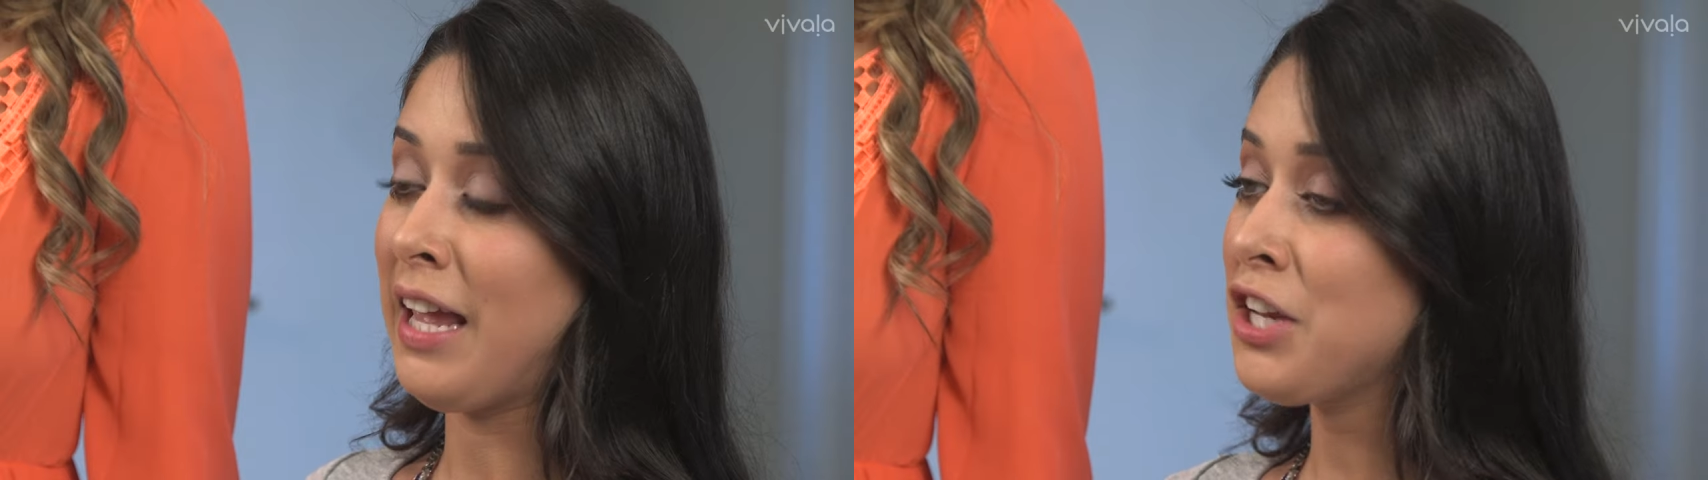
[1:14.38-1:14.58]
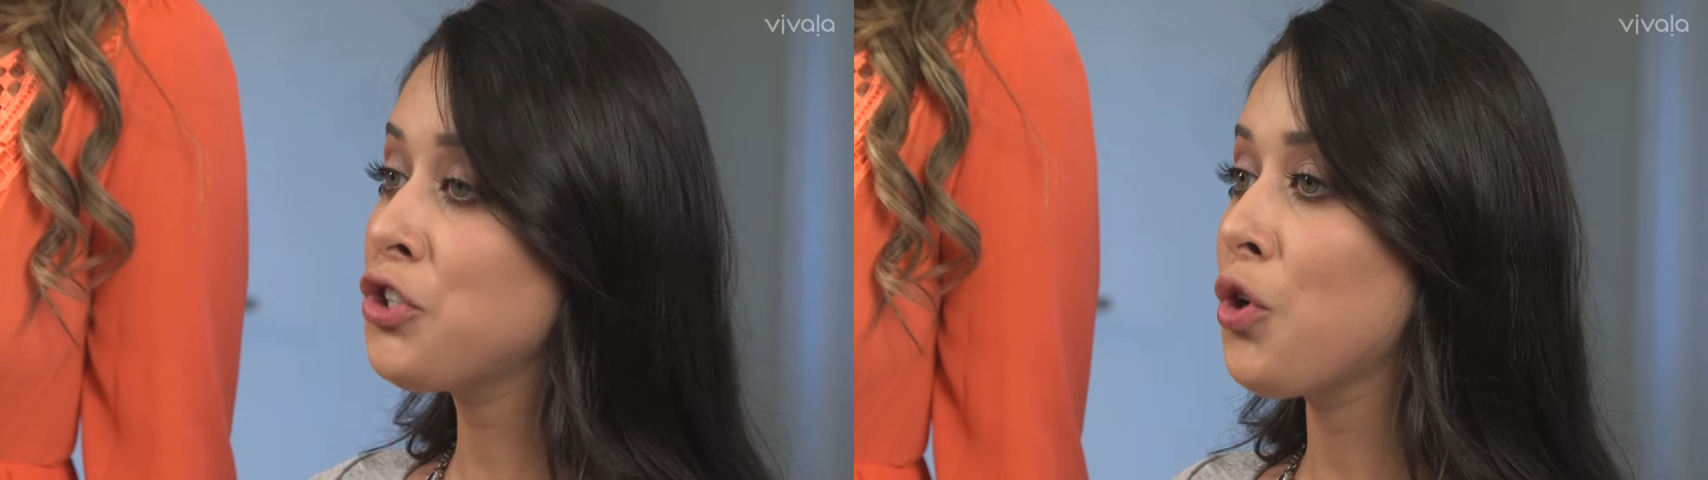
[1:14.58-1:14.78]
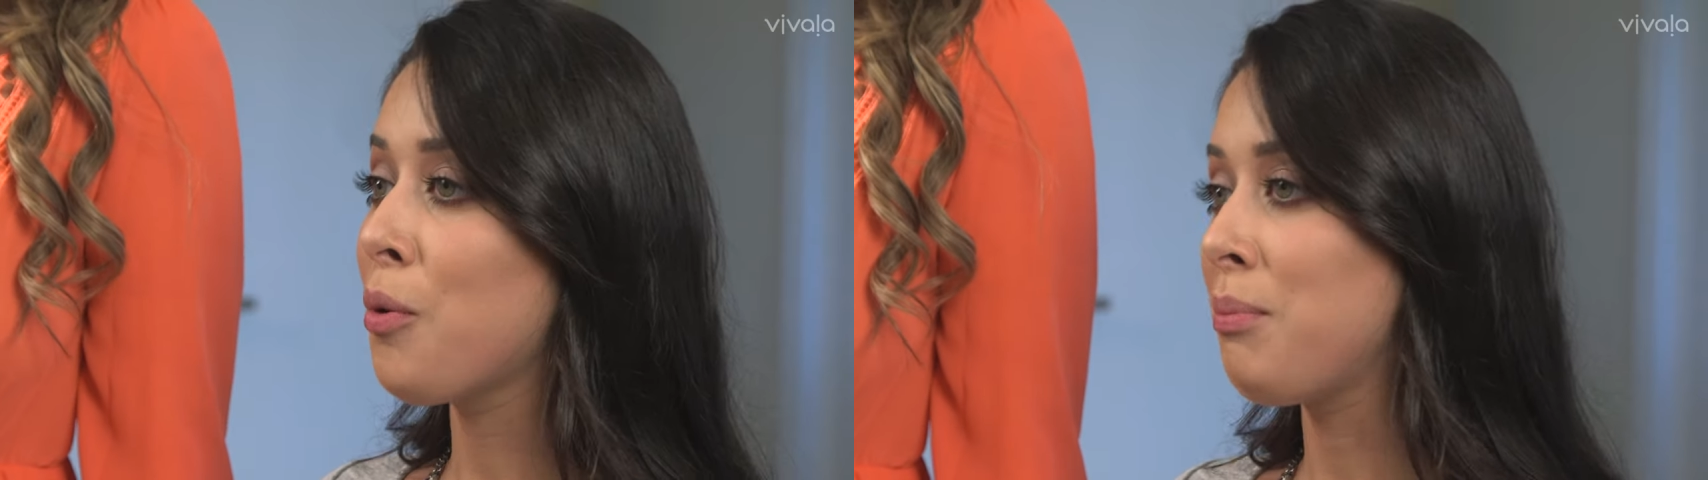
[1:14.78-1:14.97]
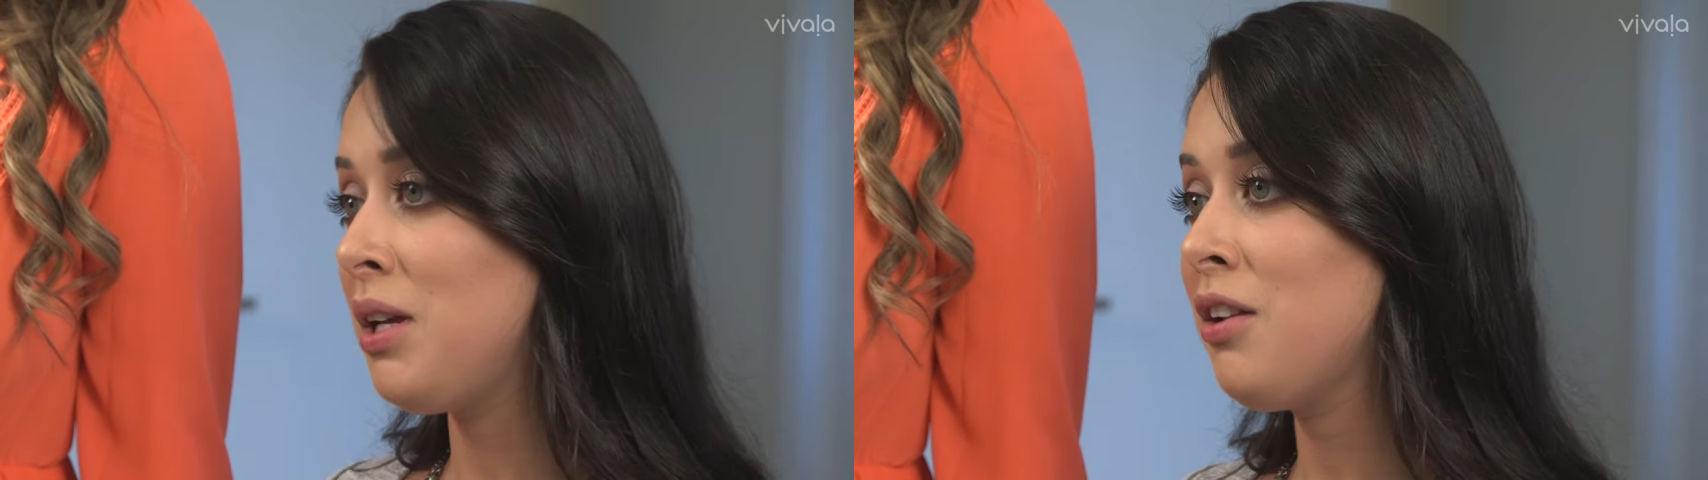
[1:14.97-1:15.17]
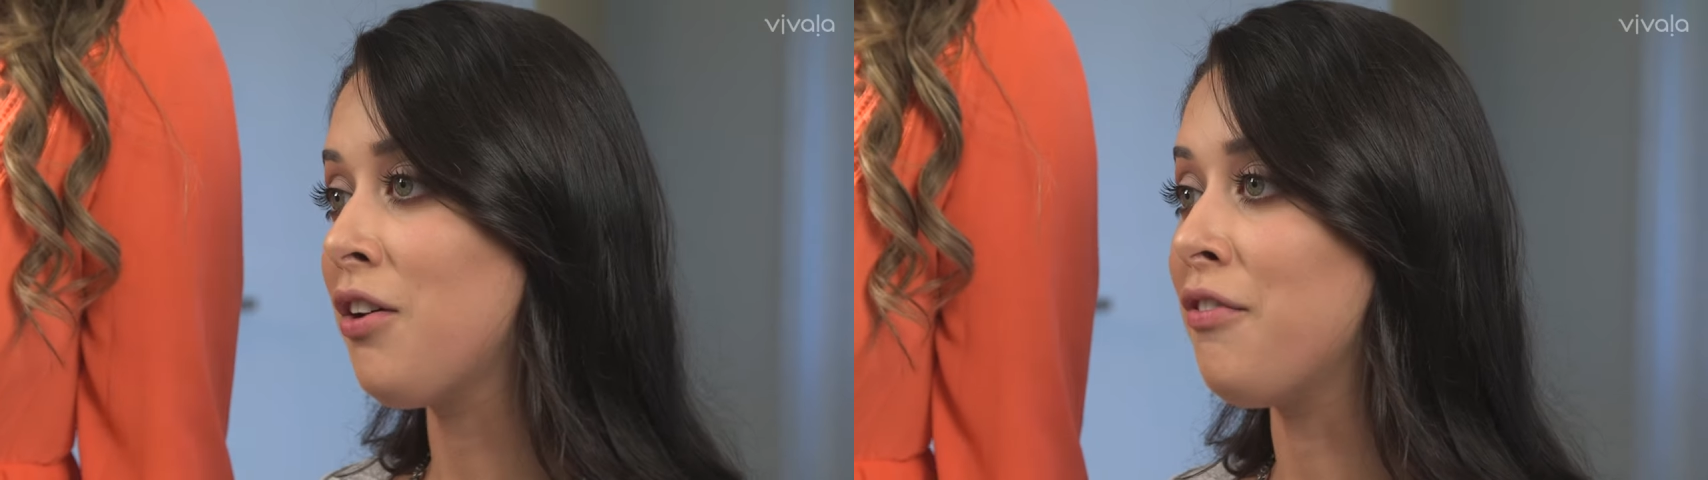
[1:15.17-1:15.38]
they show
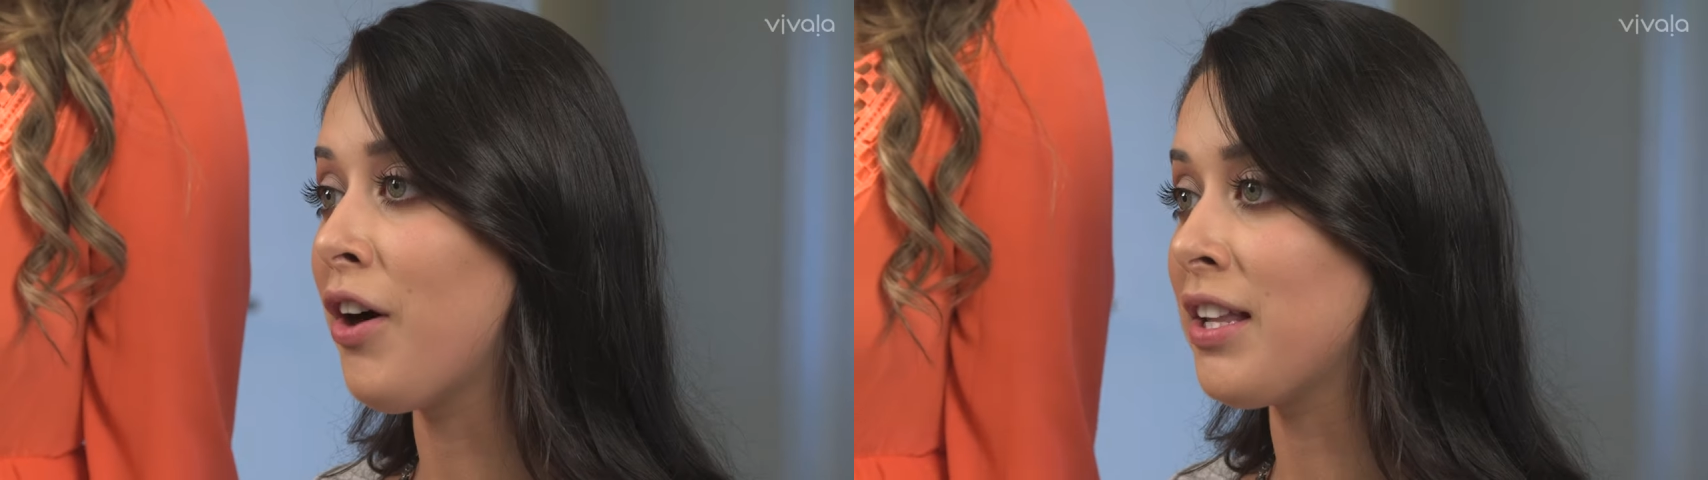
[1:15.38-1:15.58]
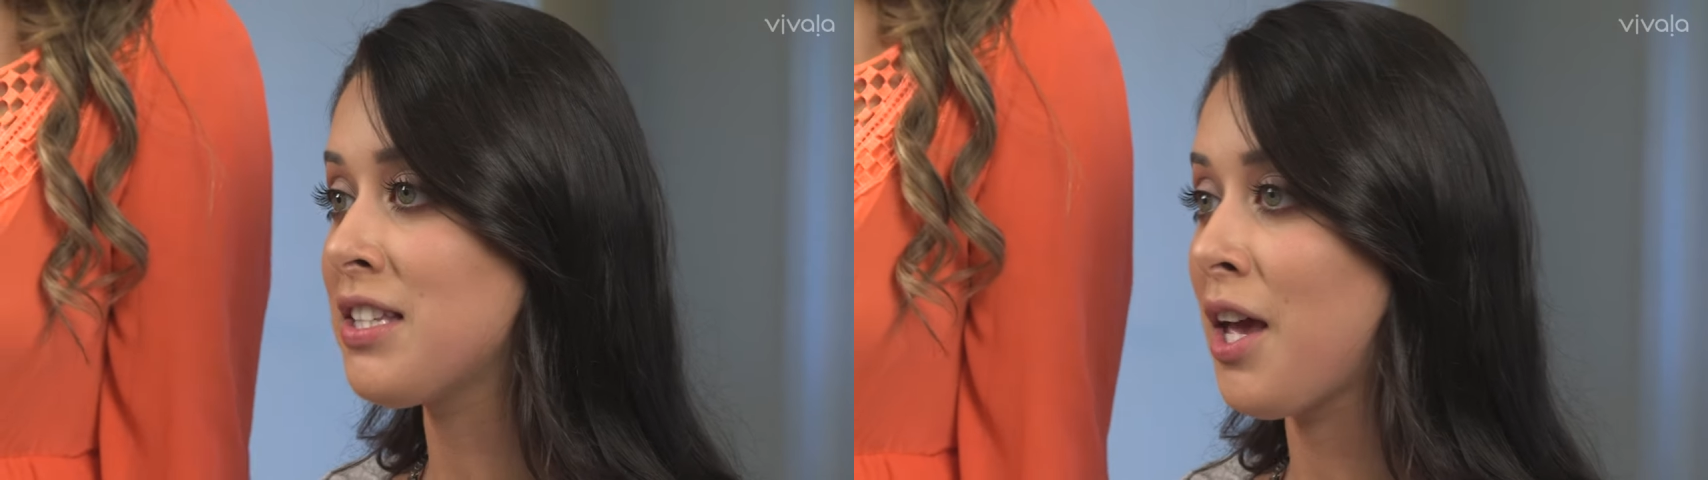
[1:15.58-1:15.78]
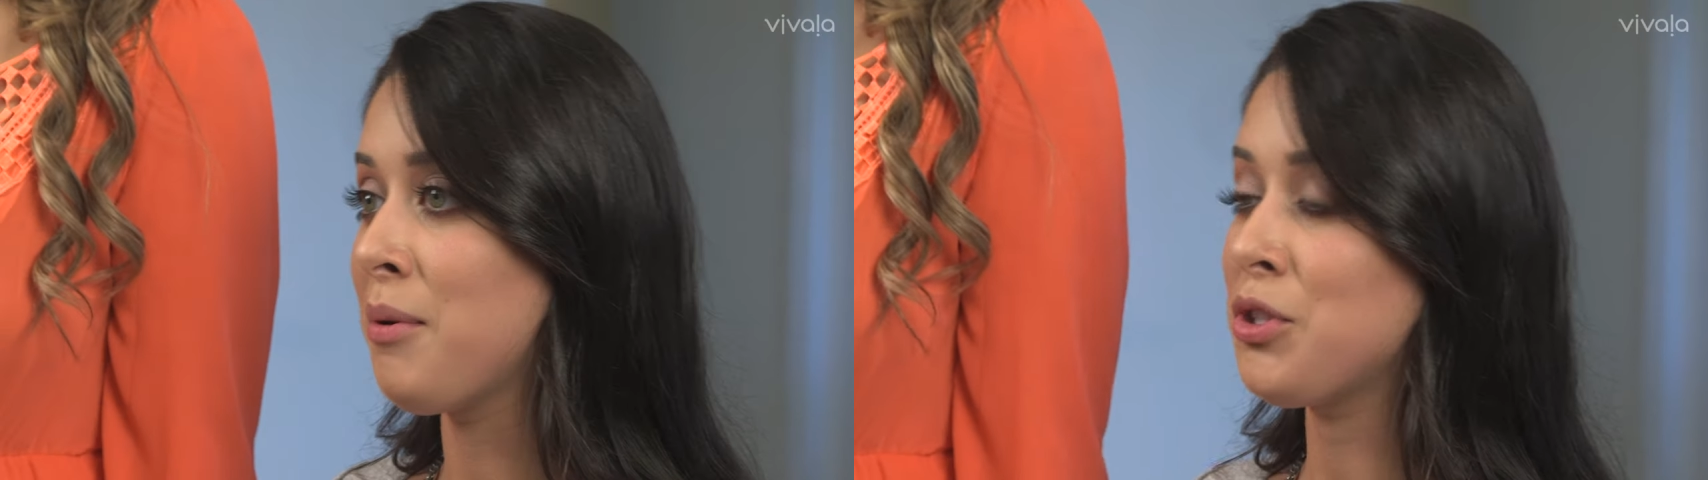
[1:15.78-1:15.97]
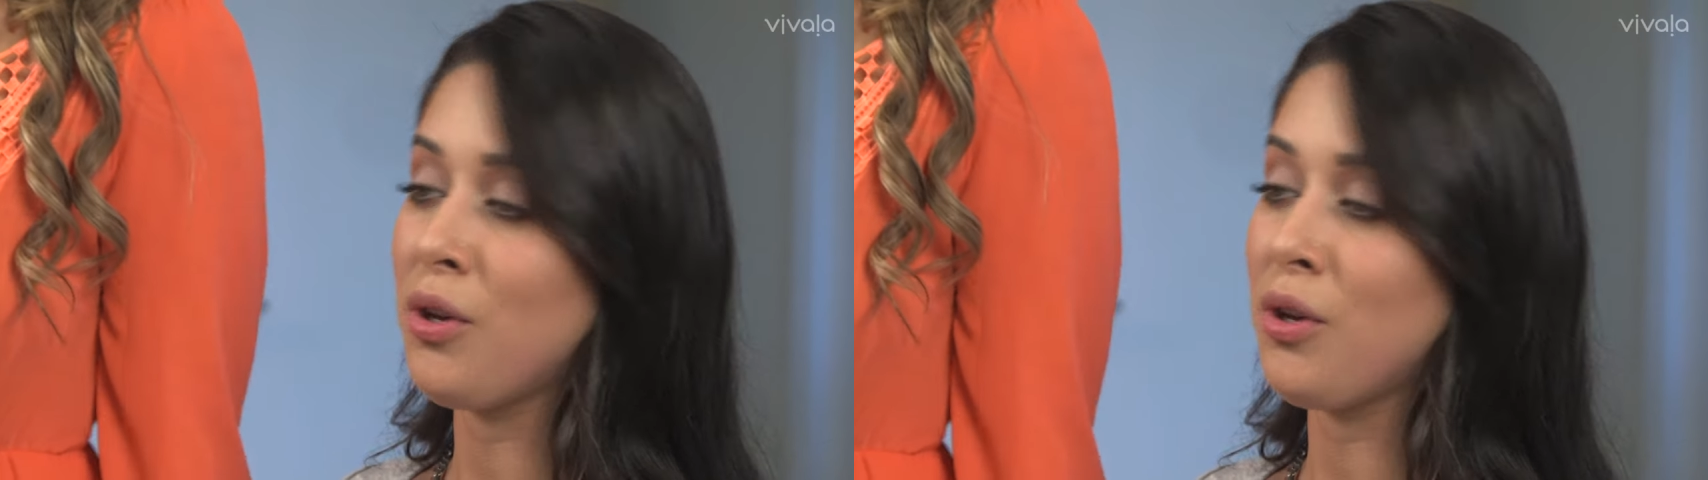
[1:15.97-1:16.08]
me love all the time.